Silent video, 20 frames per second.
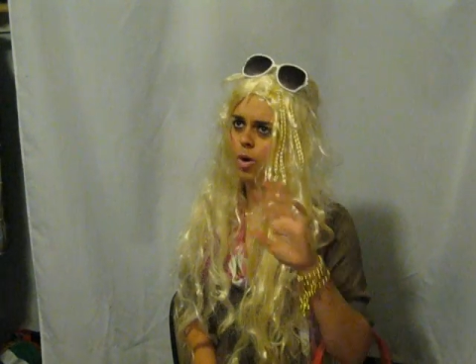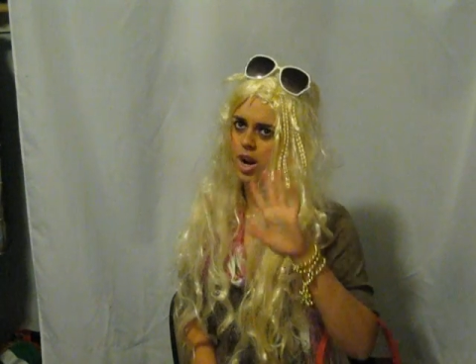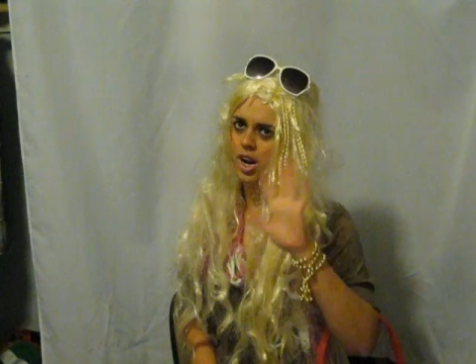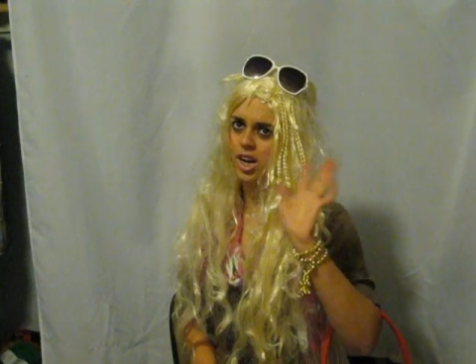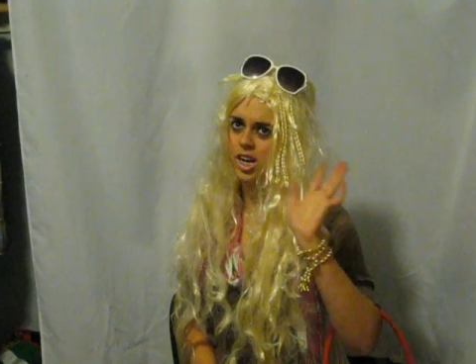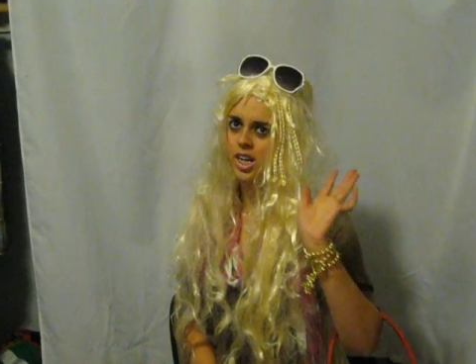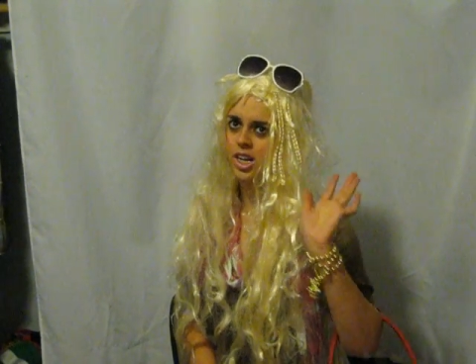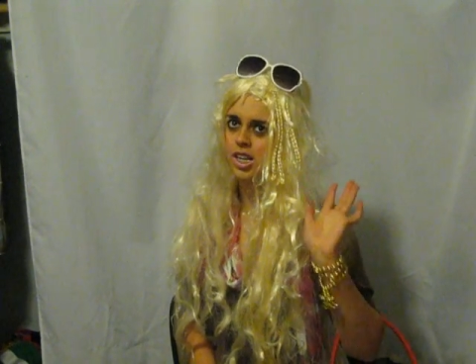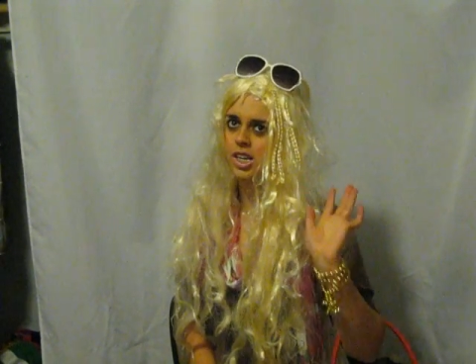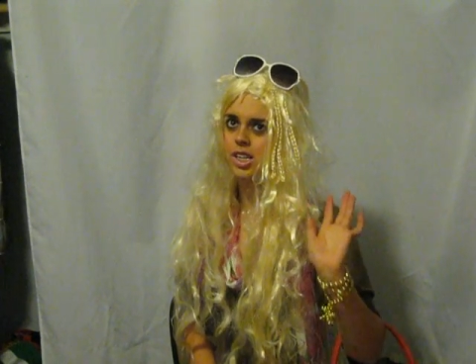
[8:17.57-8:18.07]

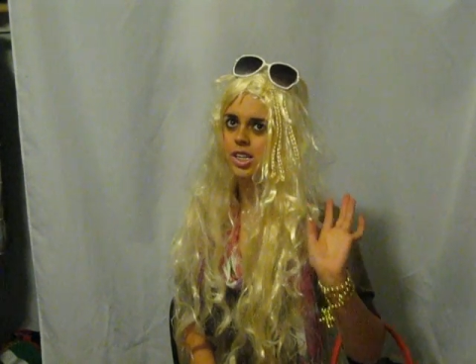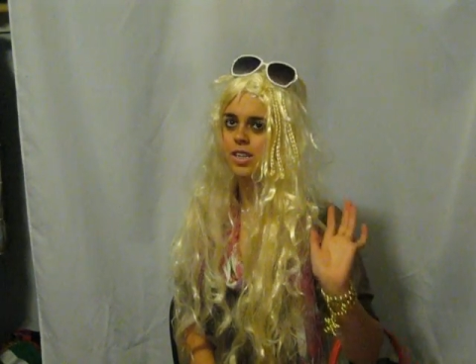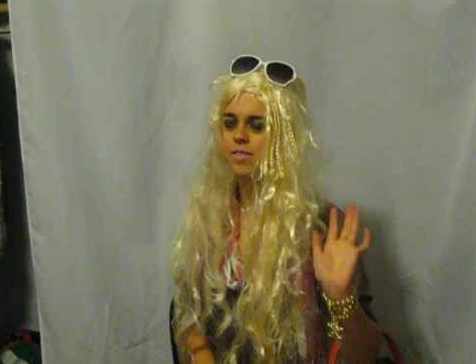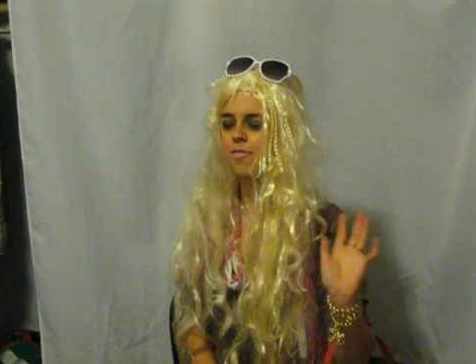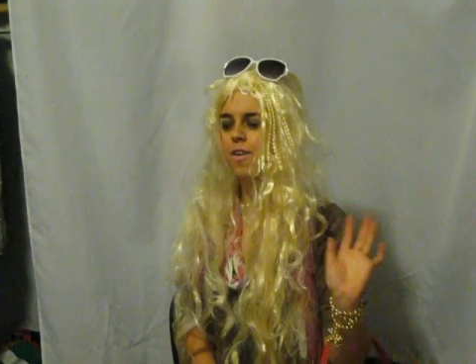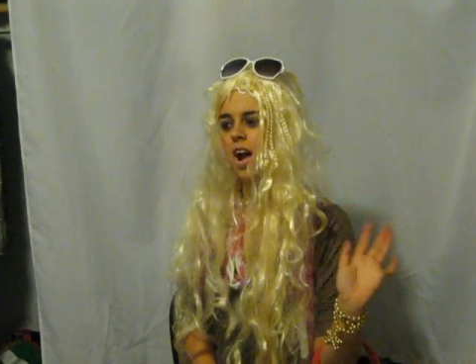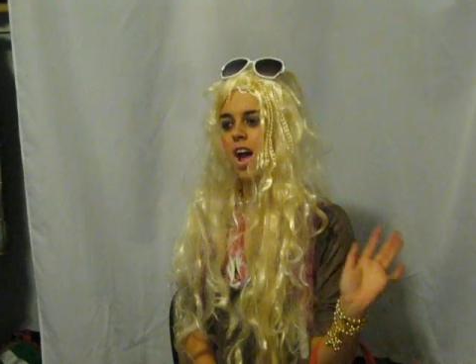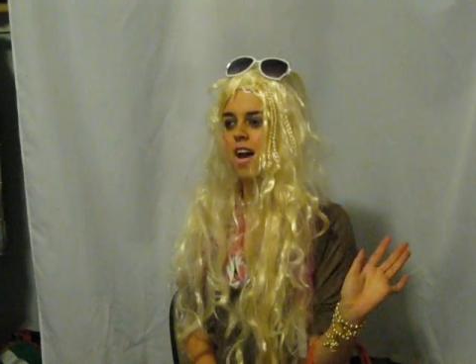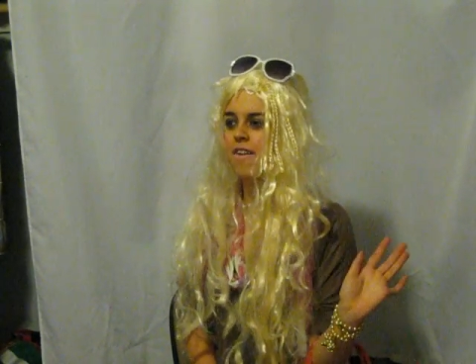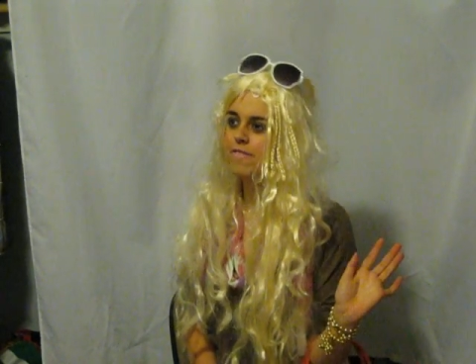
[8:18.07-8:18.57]
world
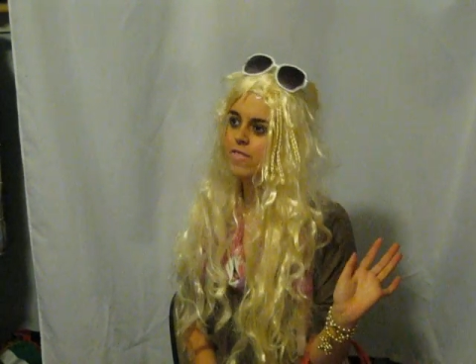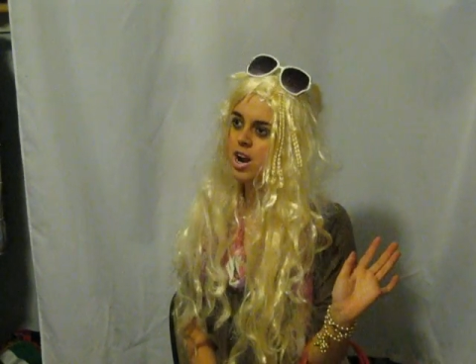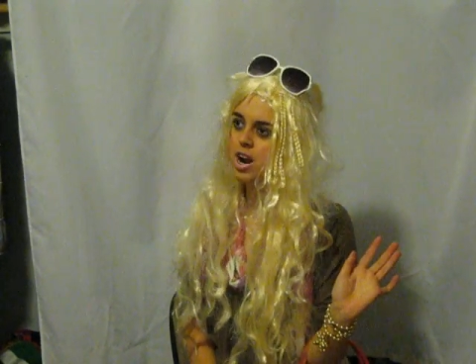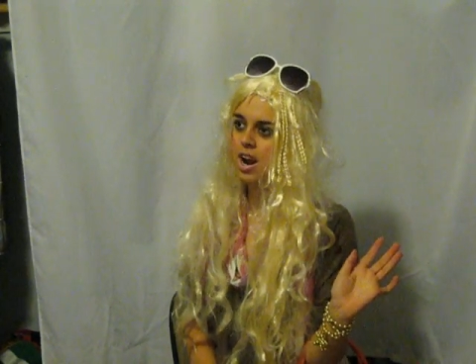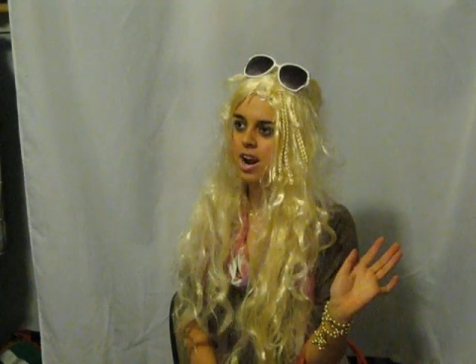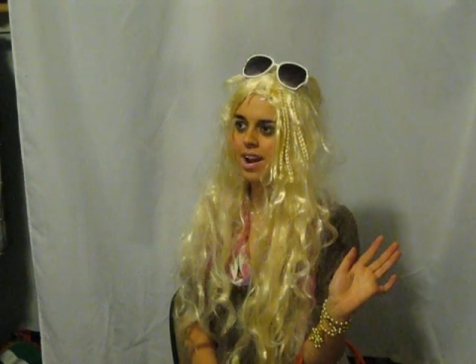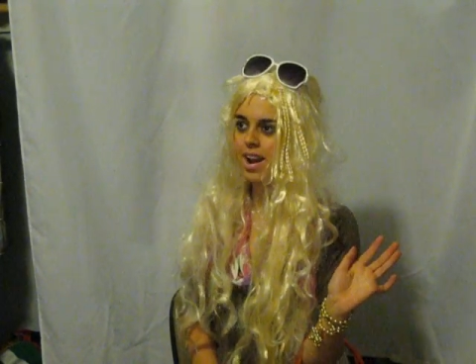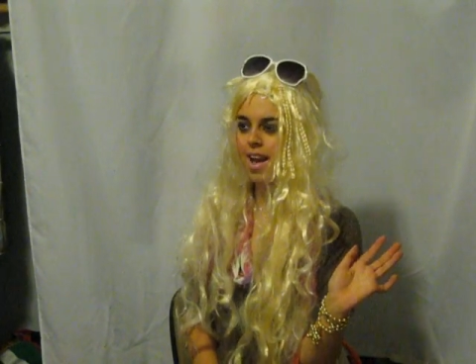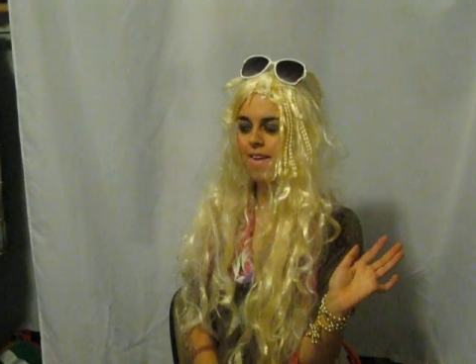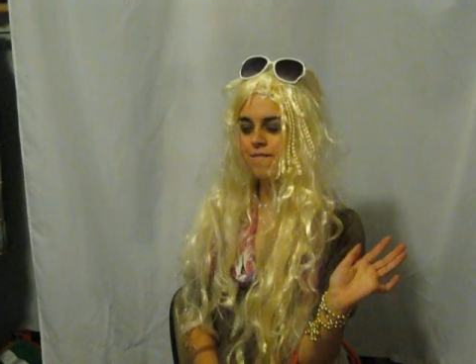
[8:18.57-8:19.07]
forever and